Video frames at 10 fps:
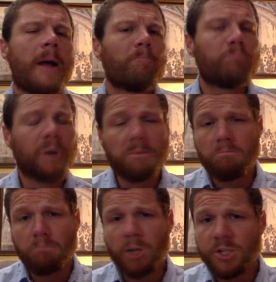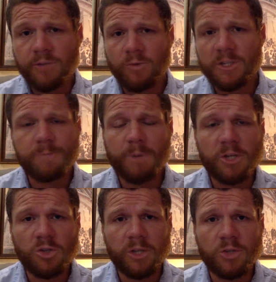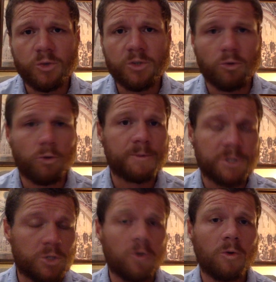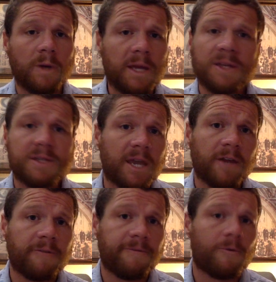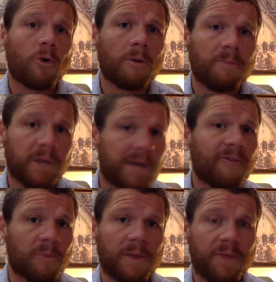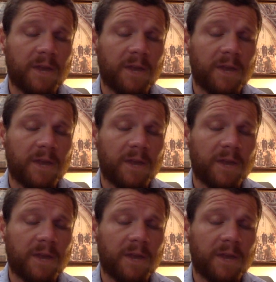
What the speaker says: But much of what special interest groups do is they inform the government,